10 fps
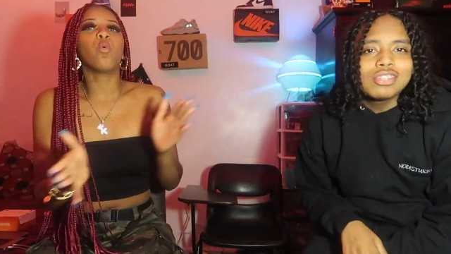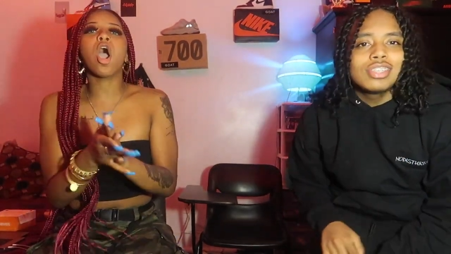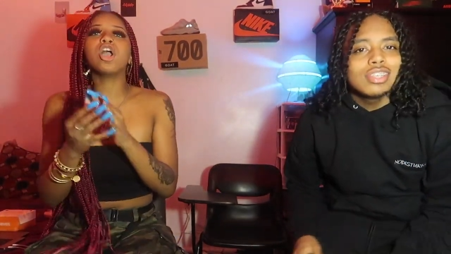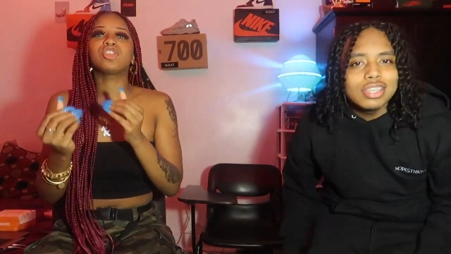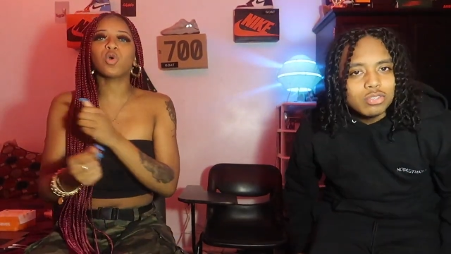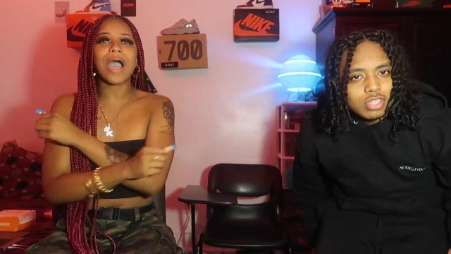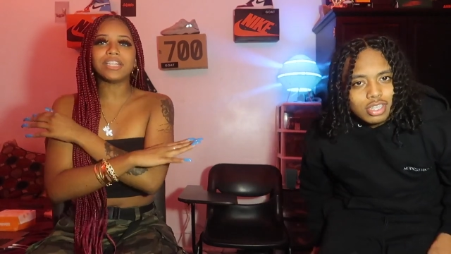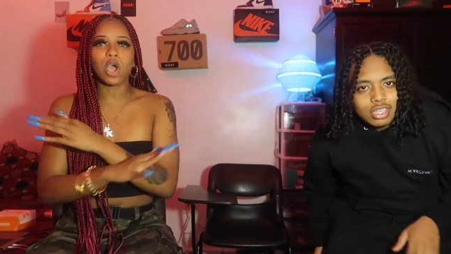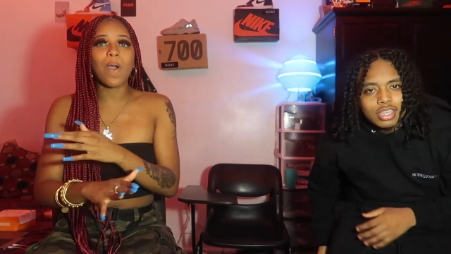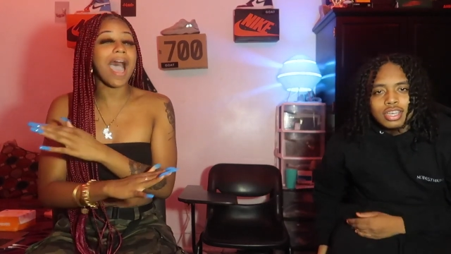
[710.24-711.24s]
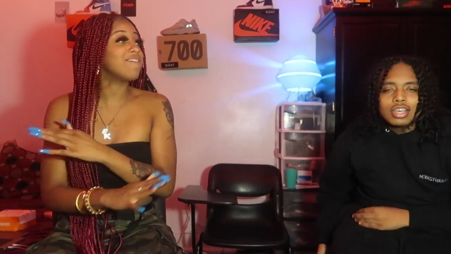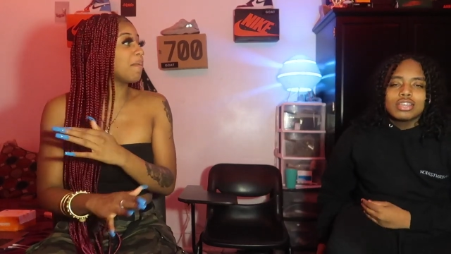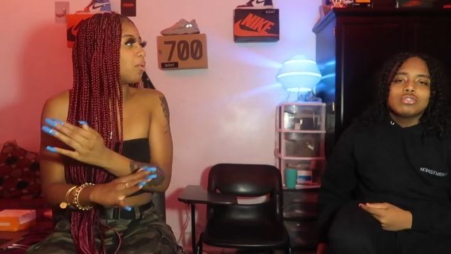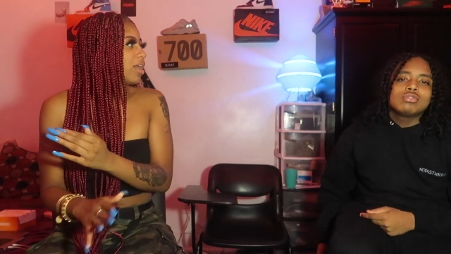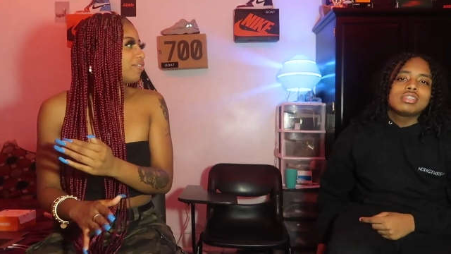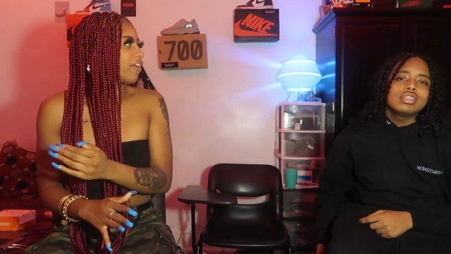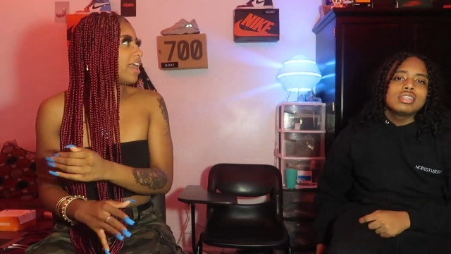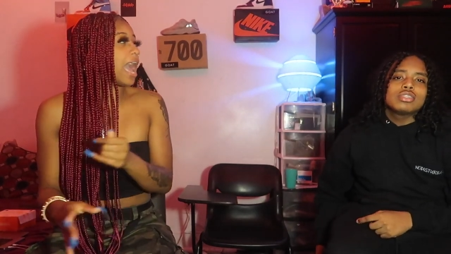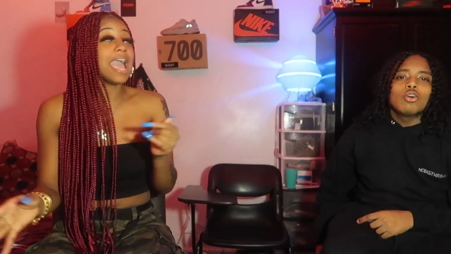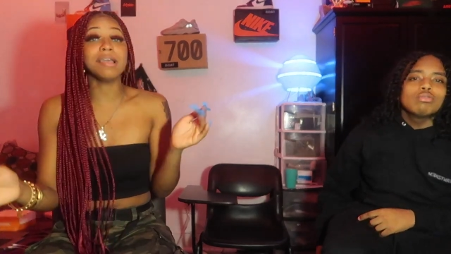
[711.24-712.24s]
Speaker 1: see, Word to I don't have a
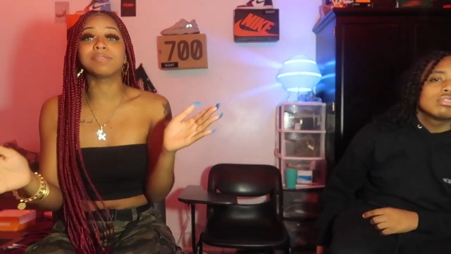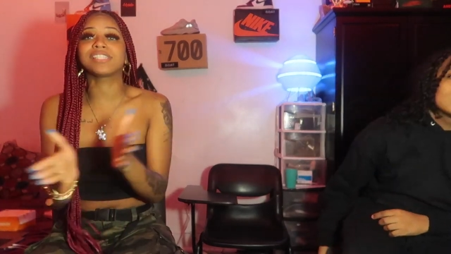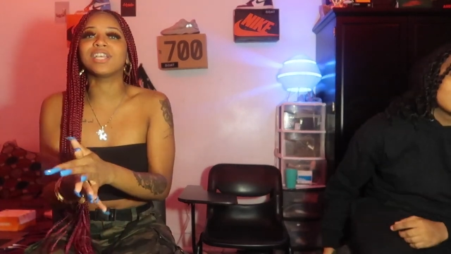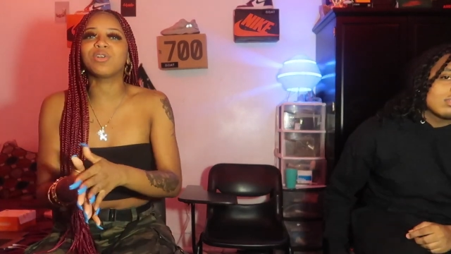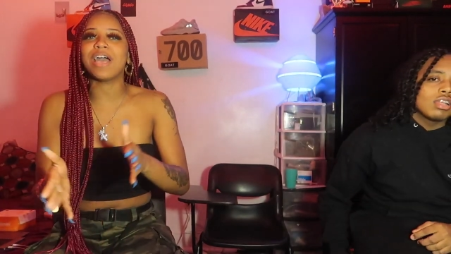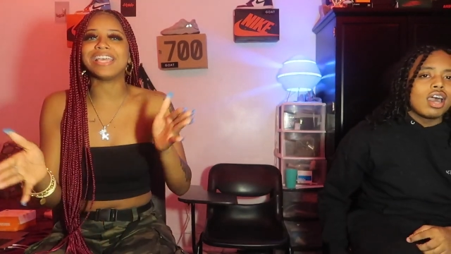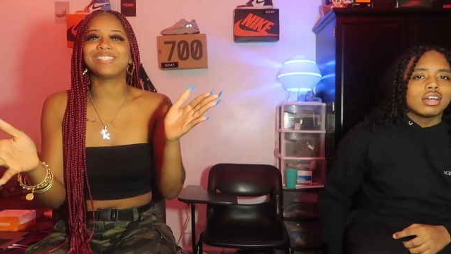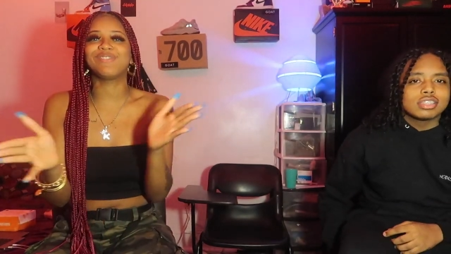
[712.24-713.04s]
boyfriend. I am single nah,